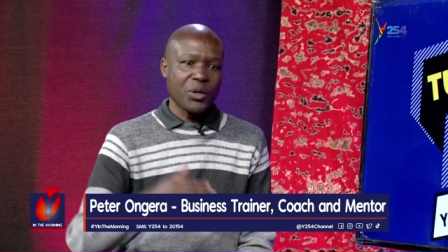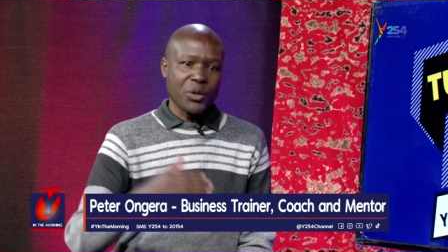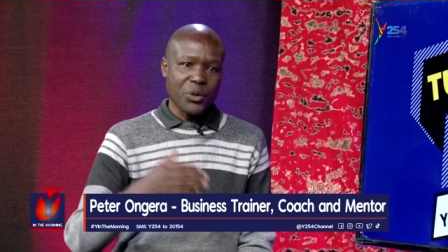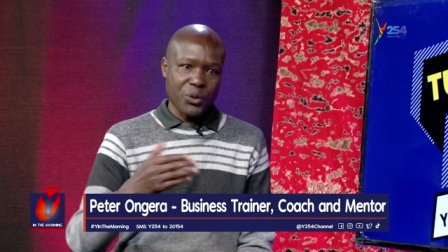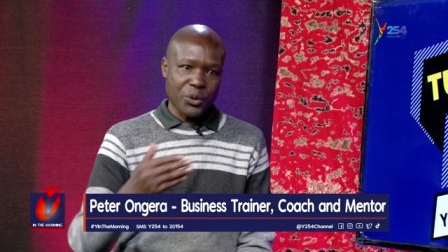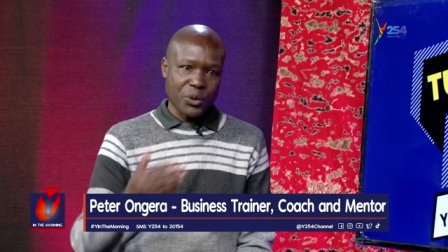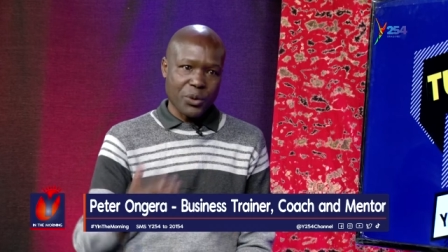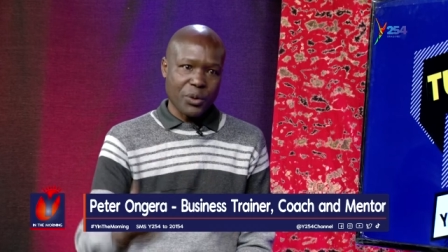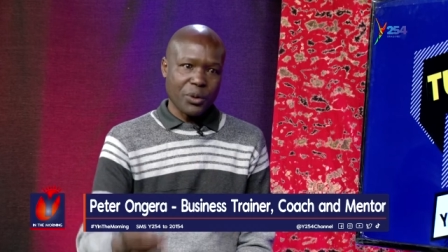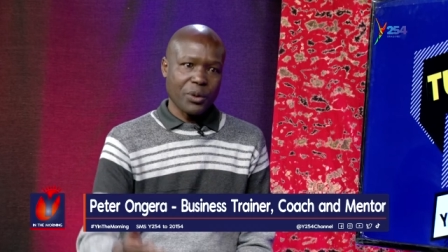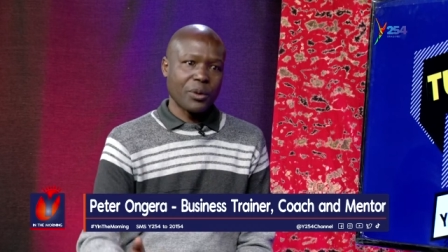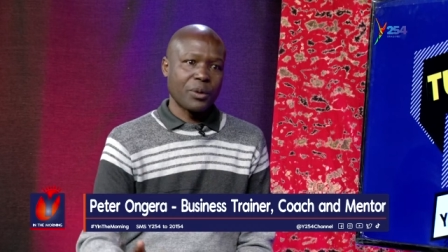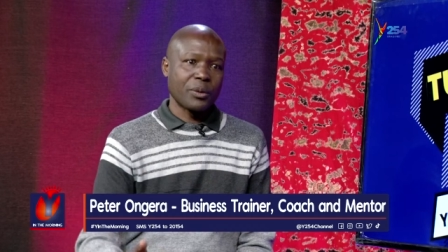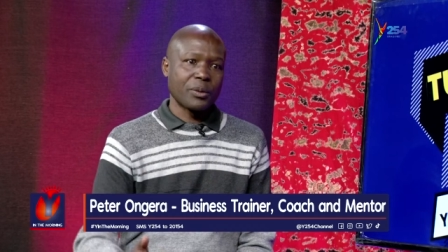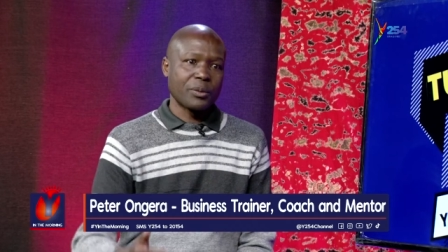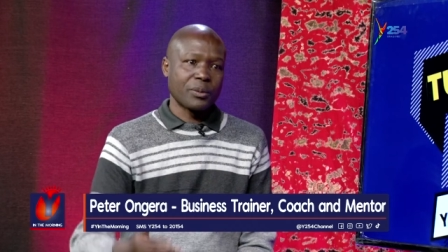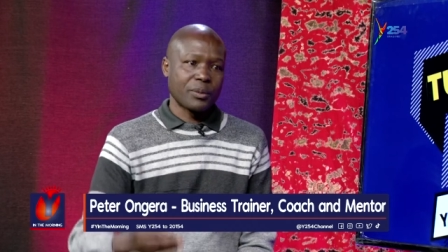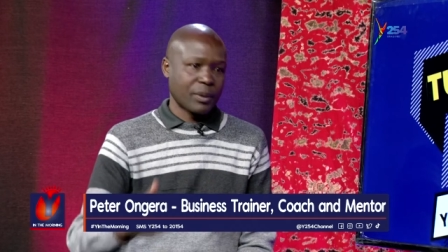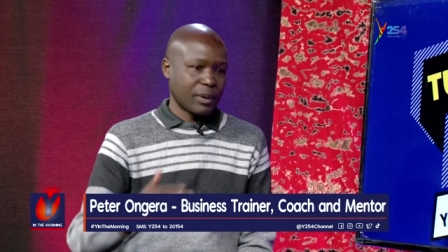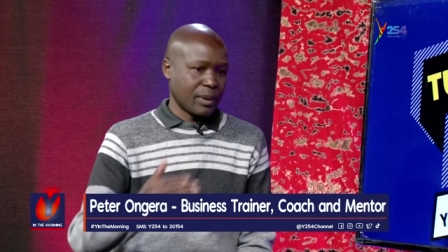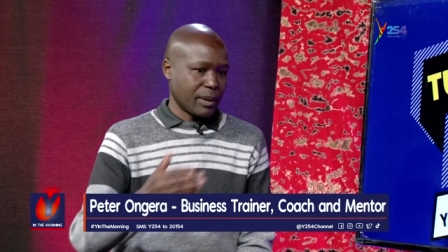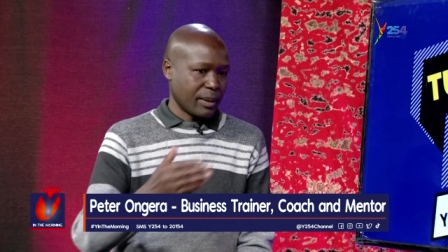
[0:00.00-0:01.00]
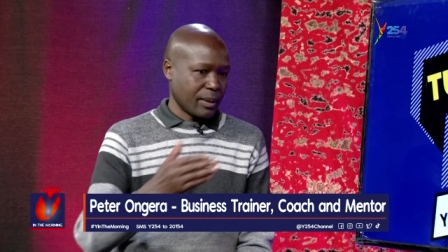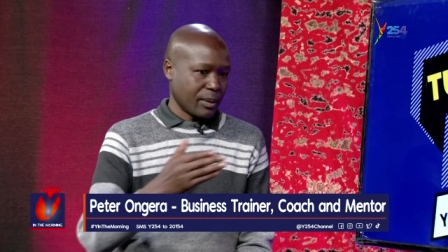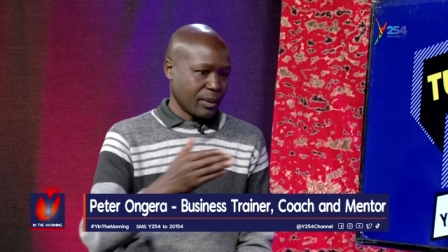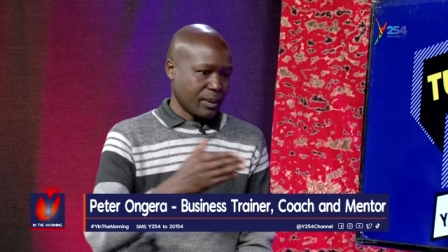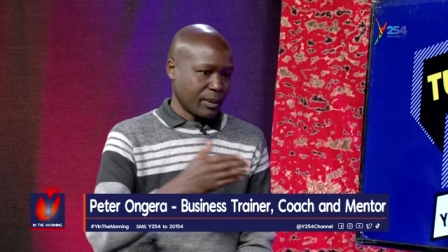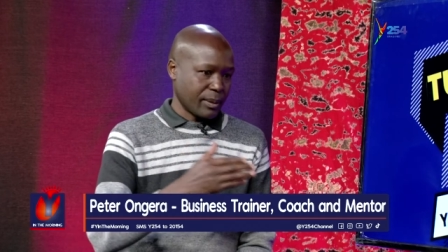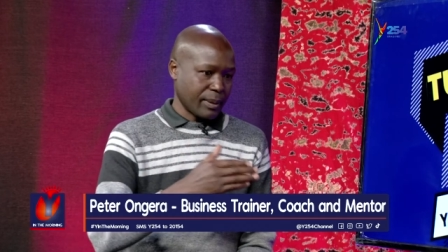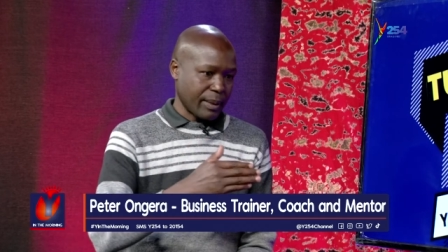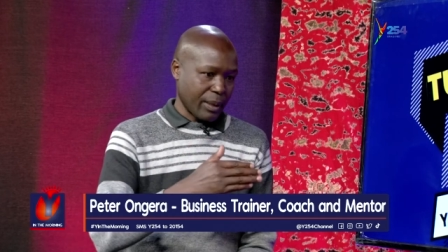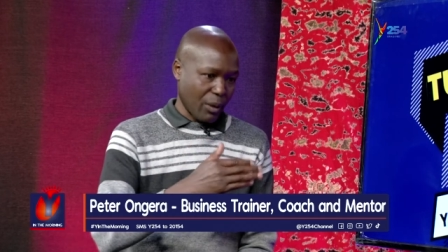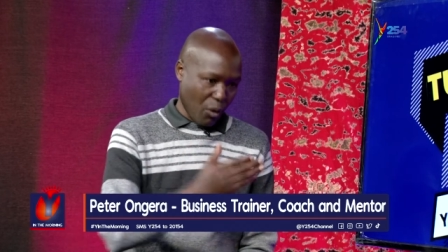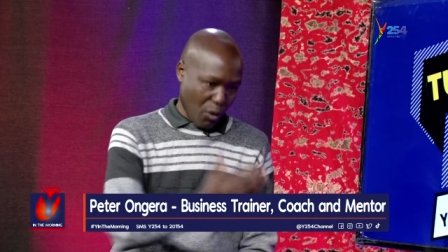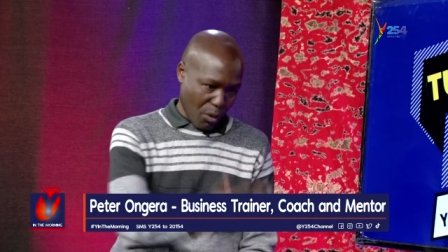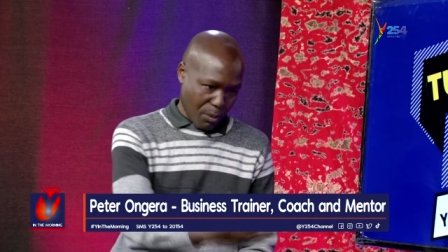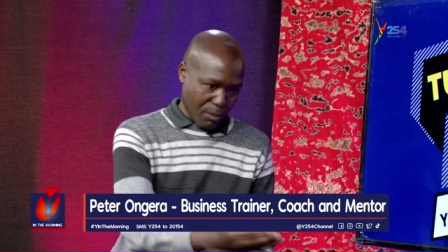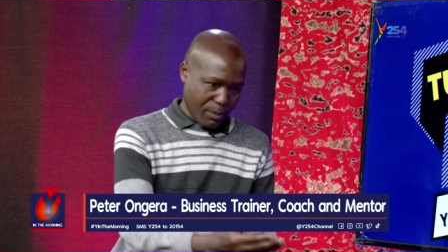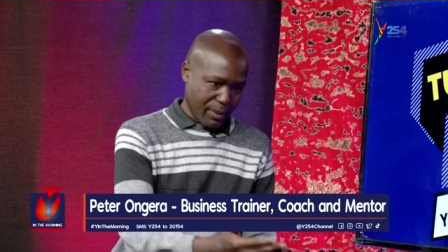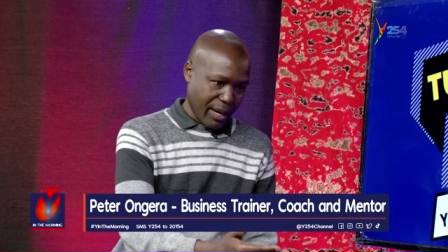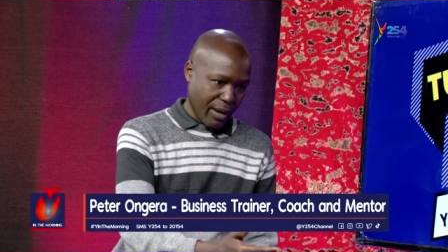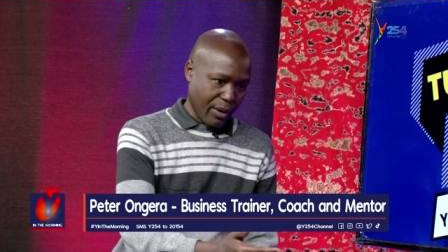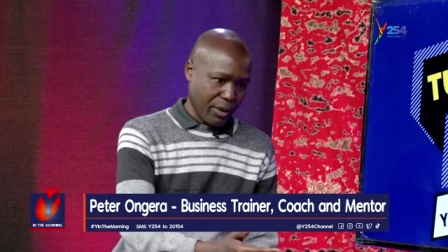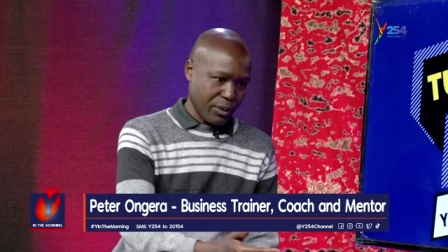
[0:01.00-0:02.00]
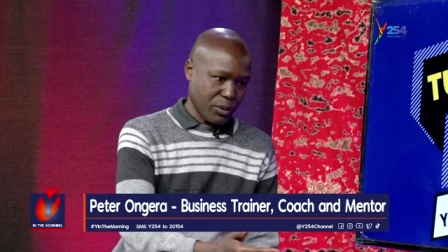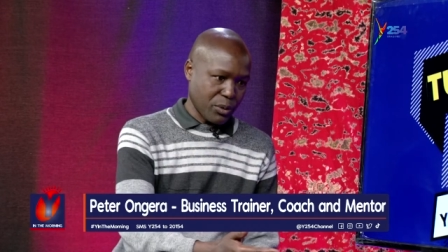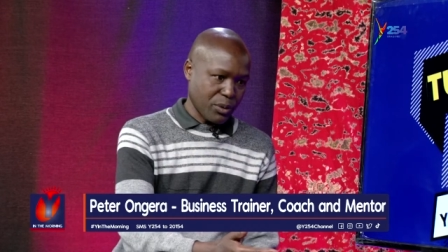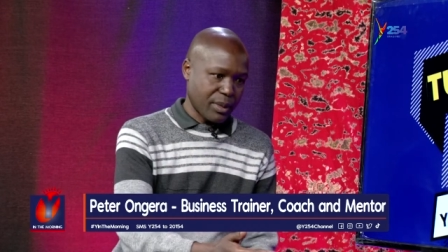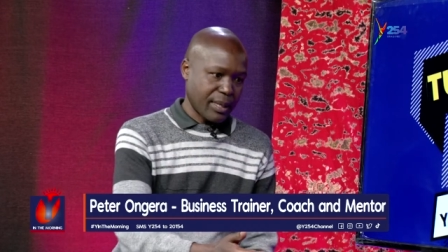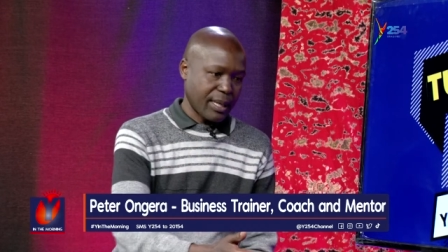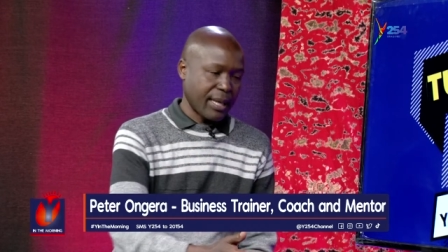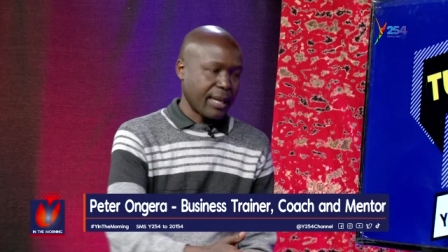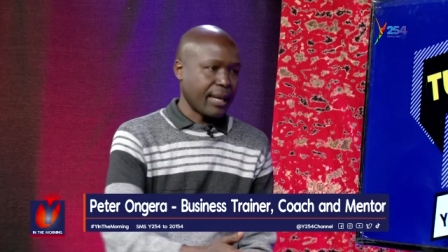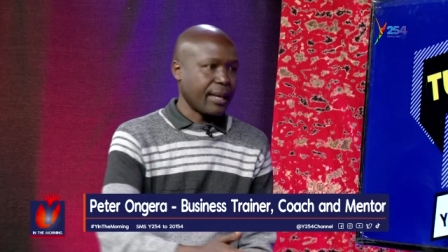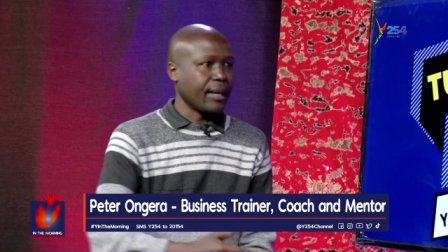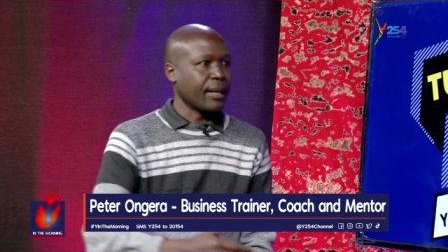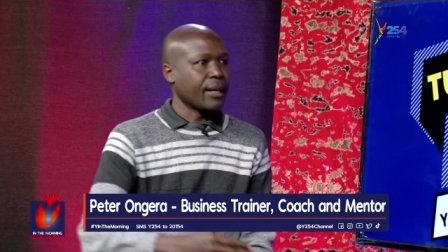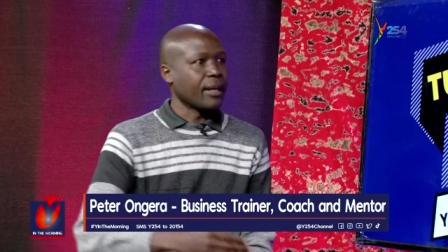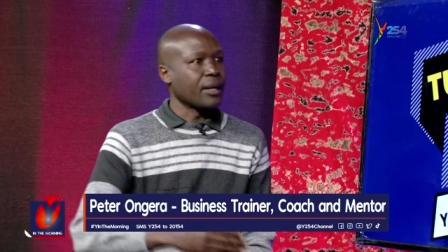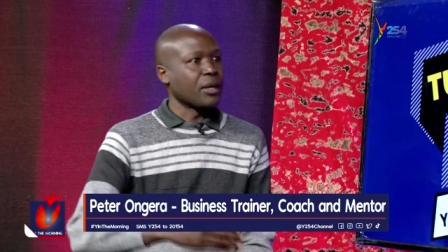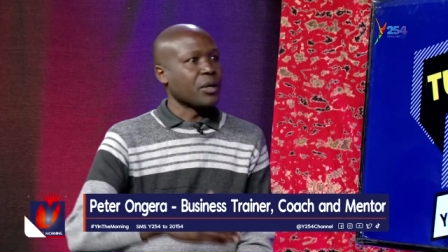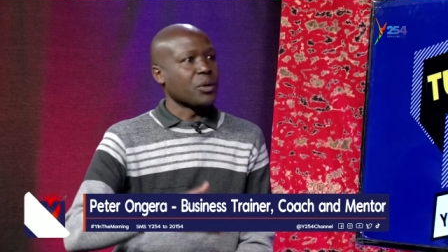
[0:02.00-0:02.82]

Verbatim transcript: you know the home they're going to stay.